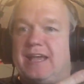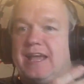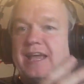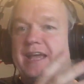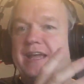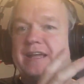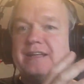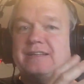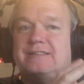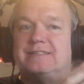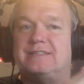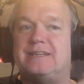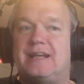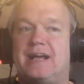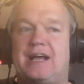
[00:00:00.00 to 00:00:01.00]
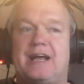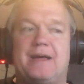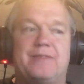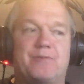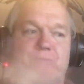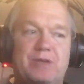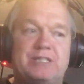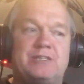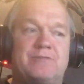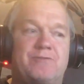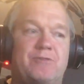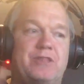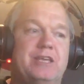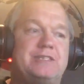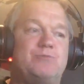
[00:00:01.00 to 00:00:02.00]
And the reason
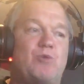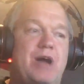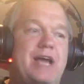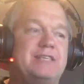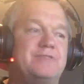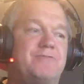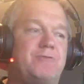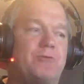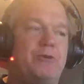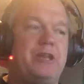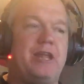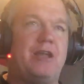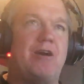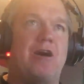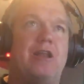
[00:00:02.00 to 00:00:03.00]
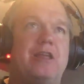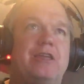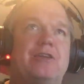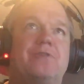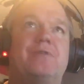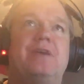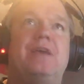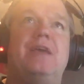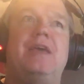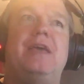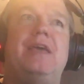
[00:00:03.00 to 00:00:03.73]
for this, why is a Floridian calling you,